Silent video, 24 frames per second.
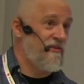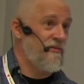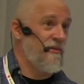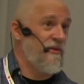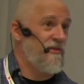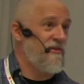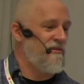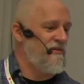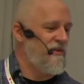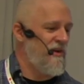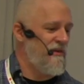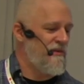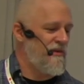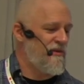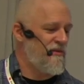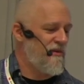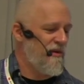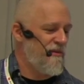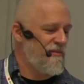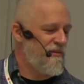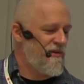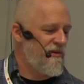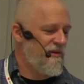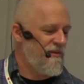switch of
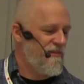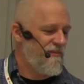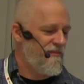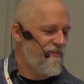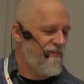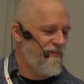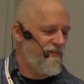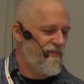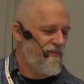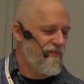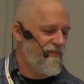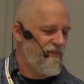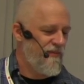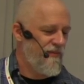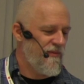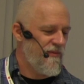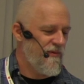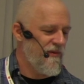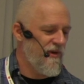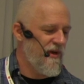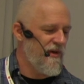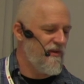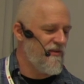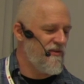JavaScript,
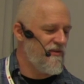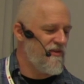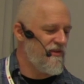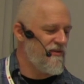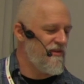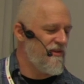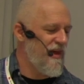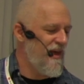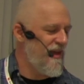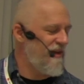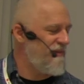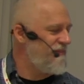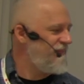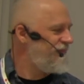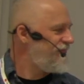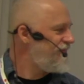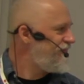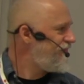right? Just that.